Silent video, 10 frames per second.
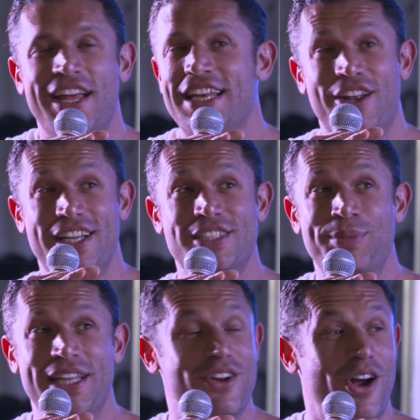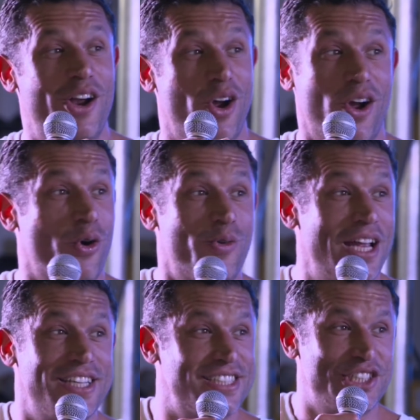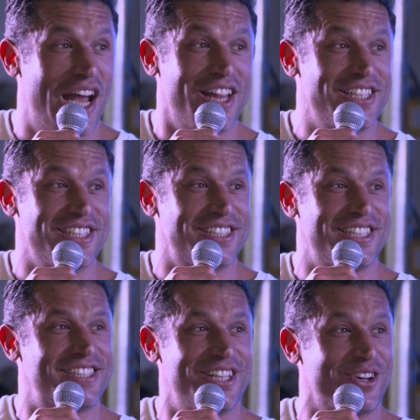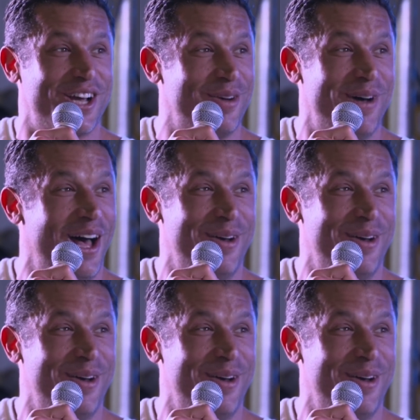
Now, it doesn't mean there aren't horrendous challenges that still come